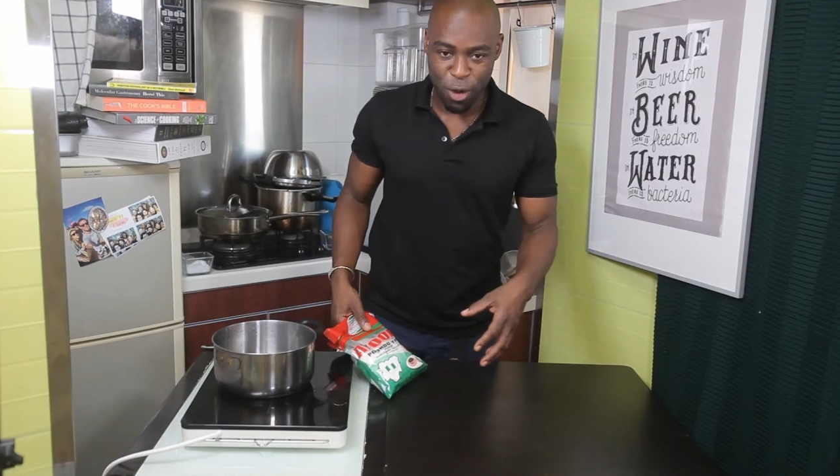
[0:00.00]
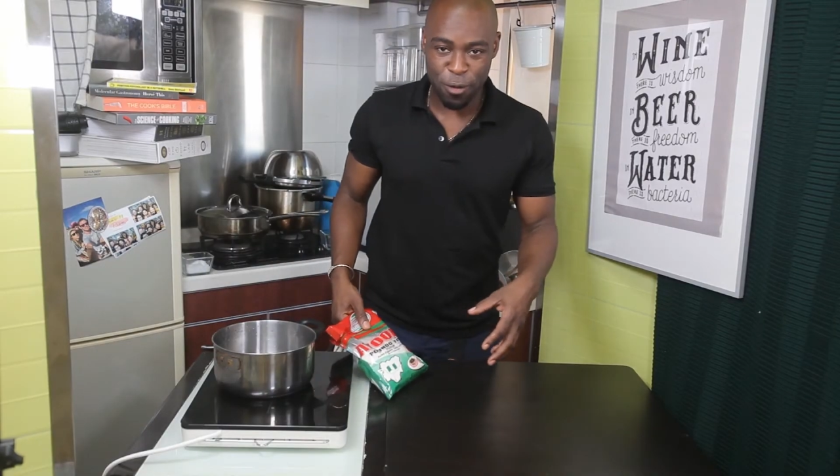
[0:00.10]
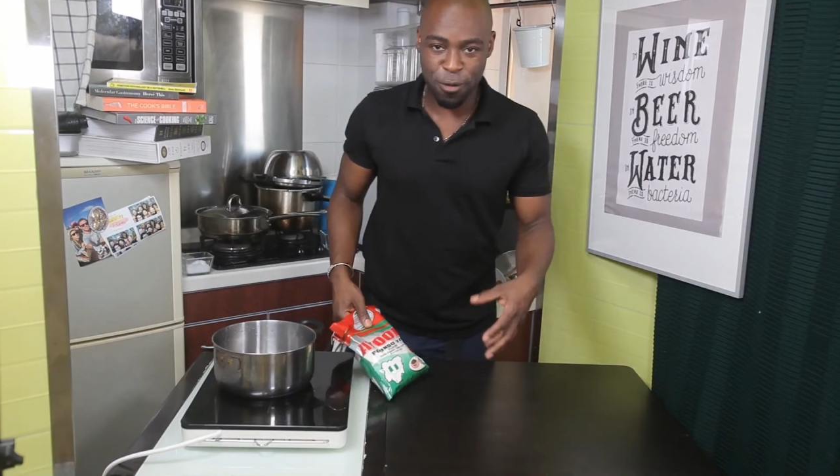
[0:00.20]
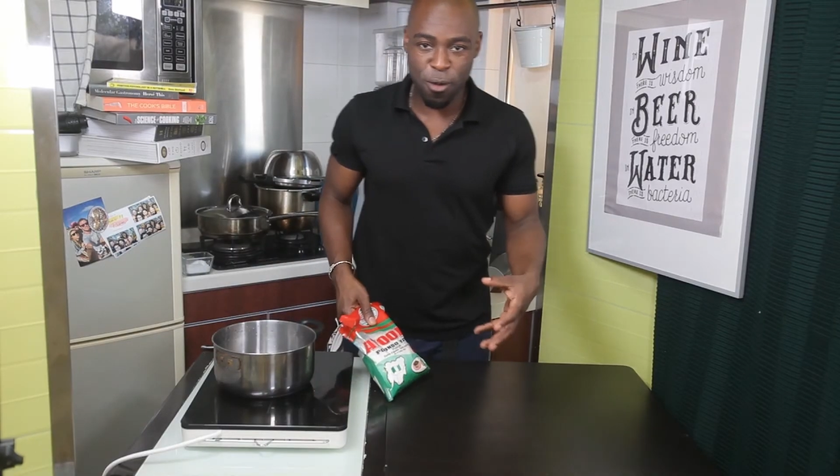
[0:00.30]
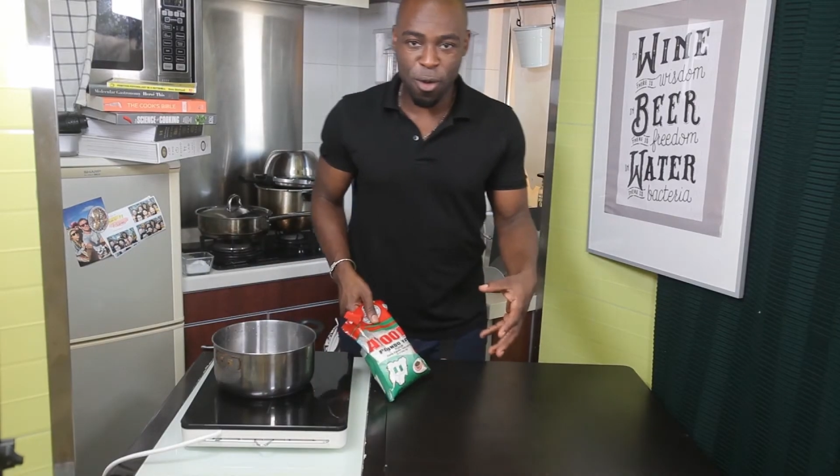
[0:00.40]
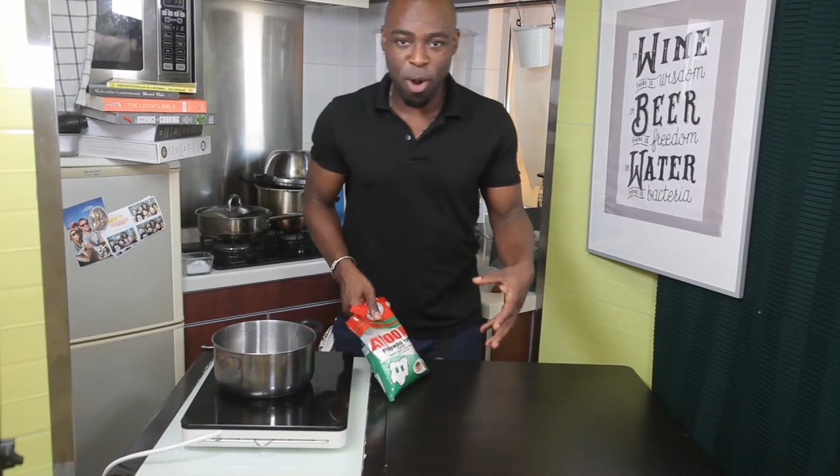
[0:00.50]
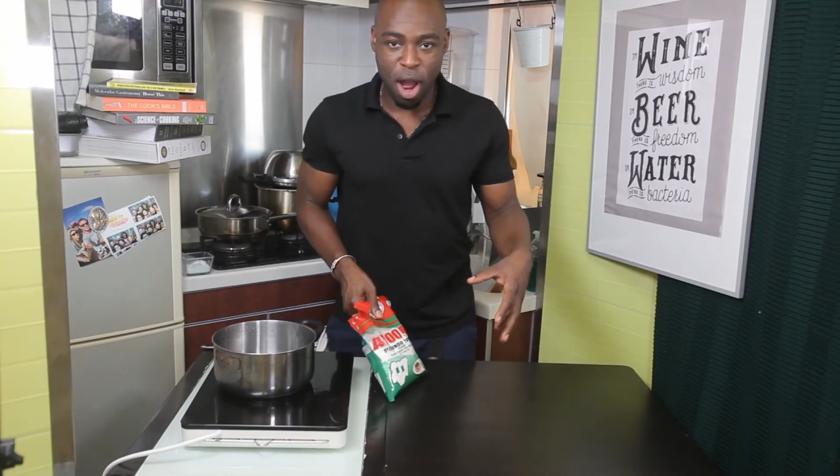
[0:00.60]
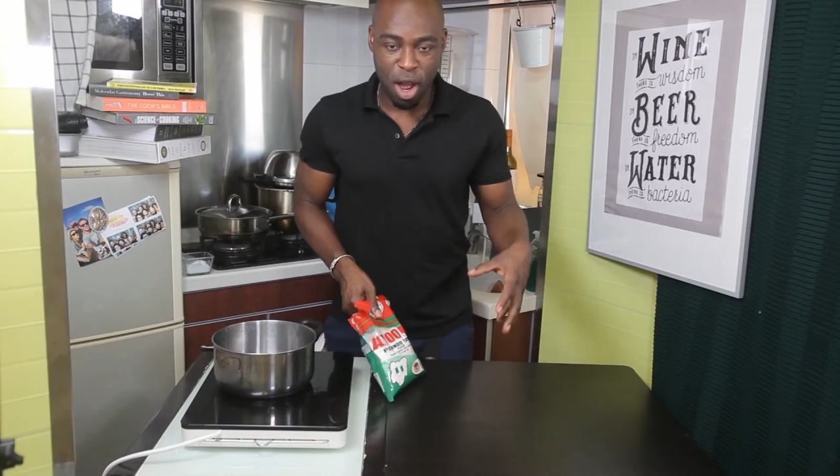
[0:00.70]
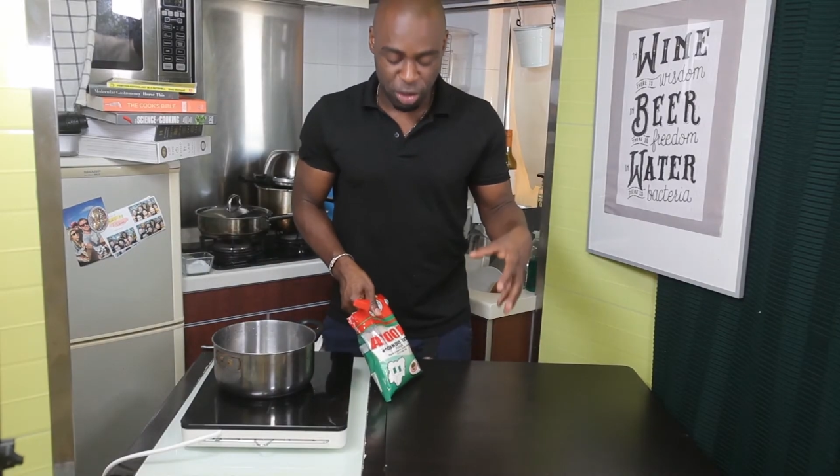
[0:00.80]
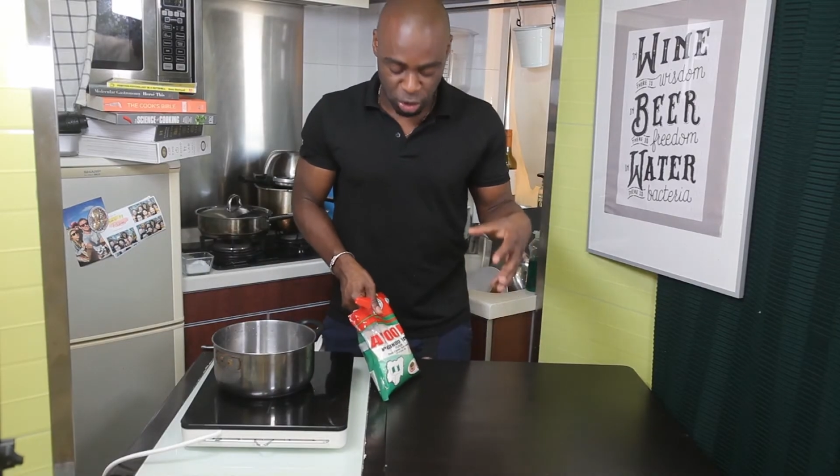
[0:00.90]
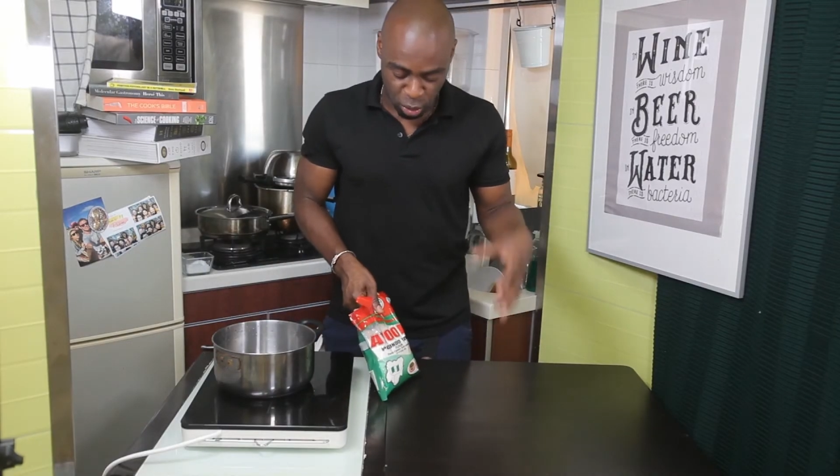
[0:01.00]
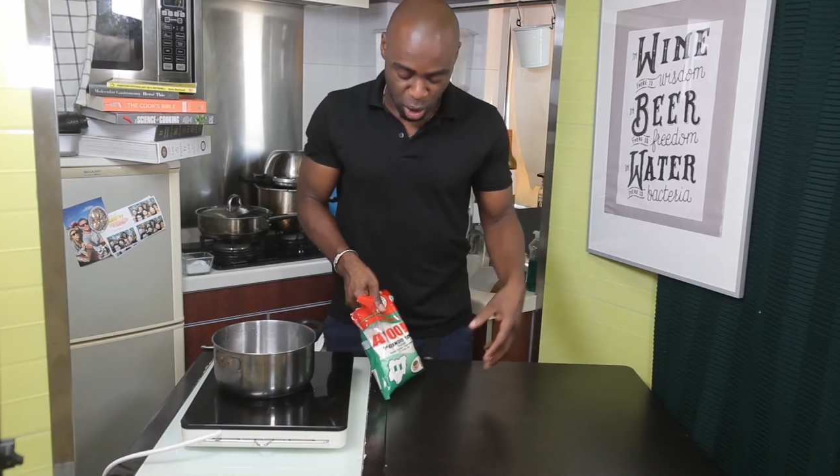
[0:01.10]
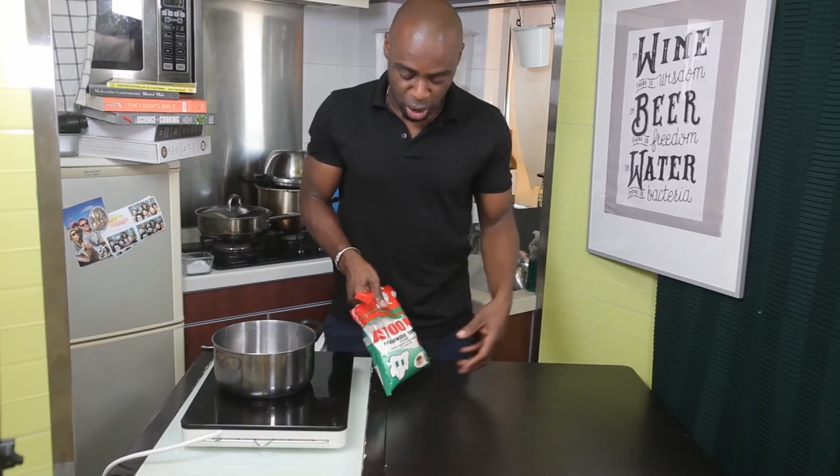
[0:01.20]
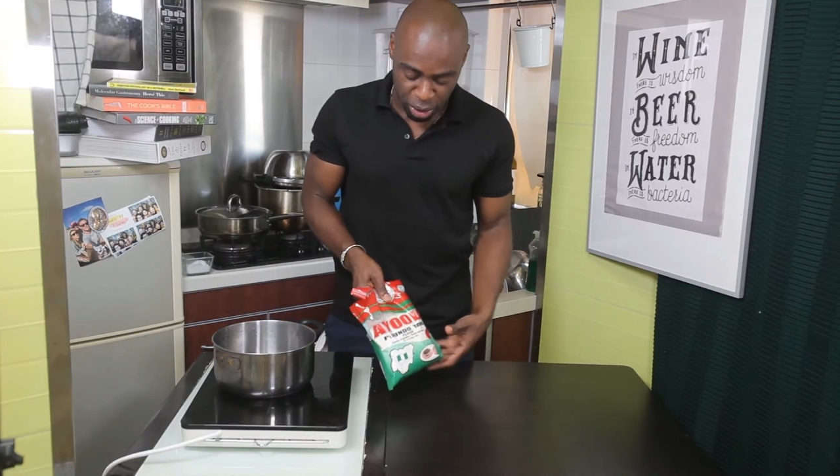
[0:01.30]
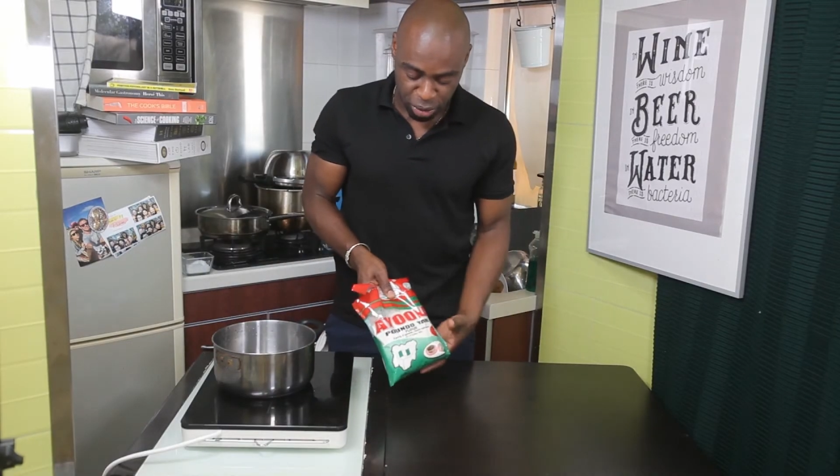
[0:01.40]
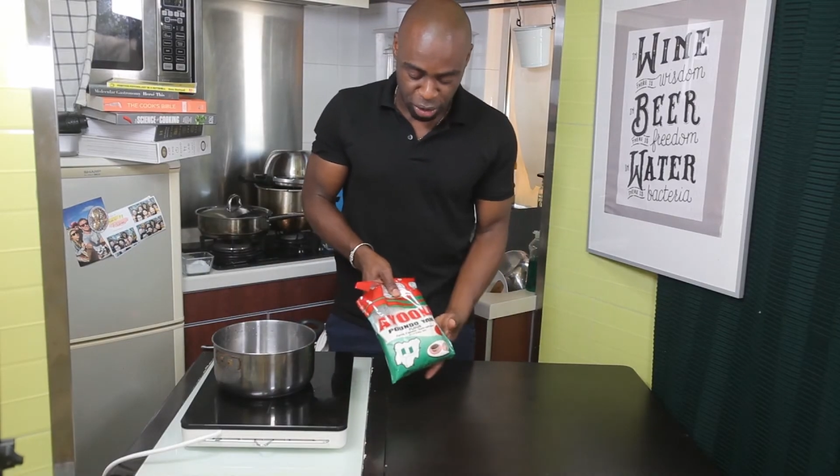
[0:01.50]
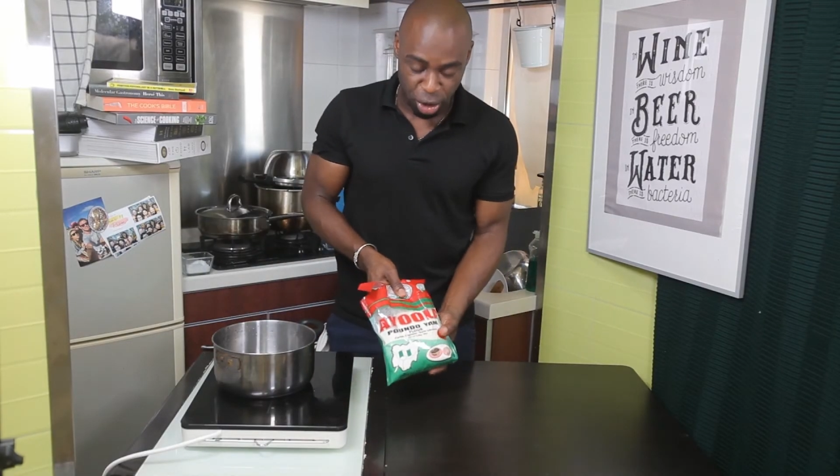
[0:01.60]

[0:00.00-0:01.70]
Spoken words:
for our swallow to